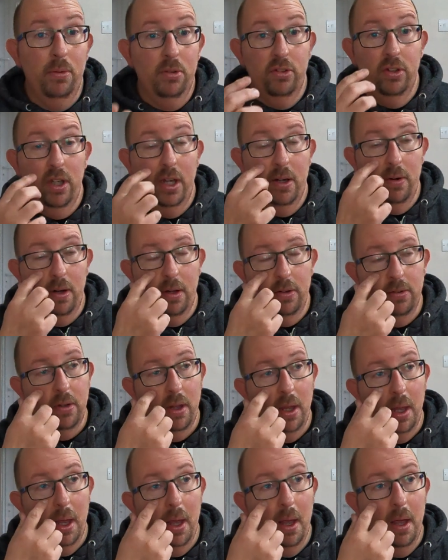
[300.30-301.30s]
was serious.
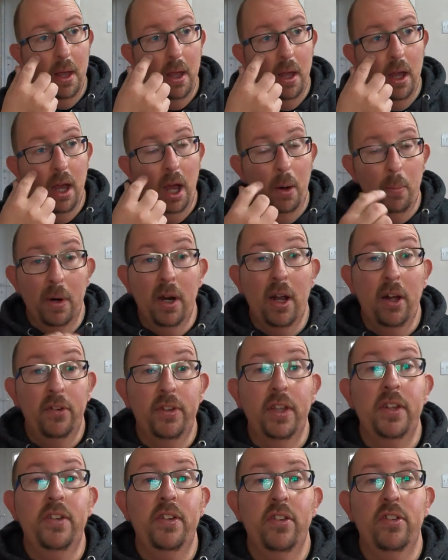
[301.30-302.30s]
And when I
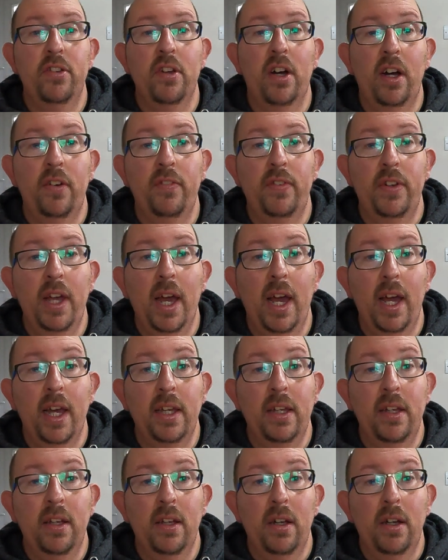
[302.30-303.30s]
did this
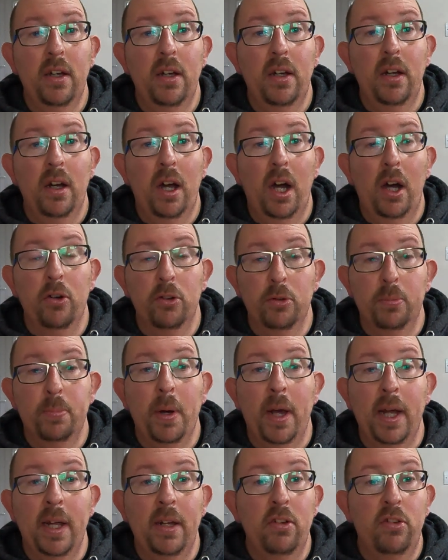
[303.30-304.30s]
IVA, I was
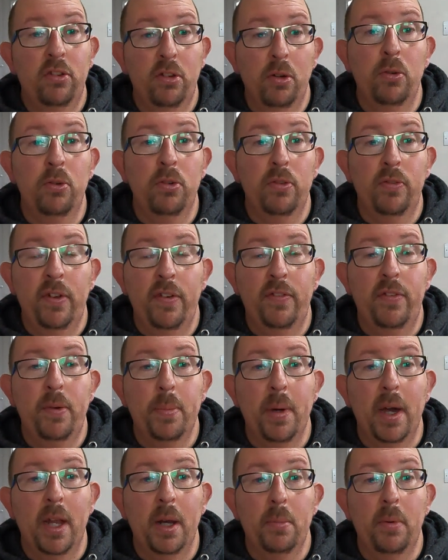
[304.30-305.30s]
paying
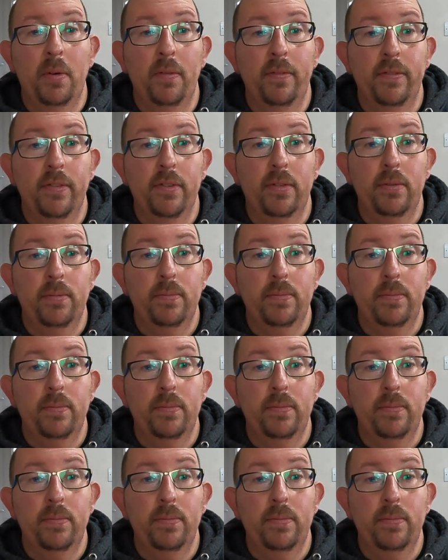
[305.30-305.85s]
£250 a month.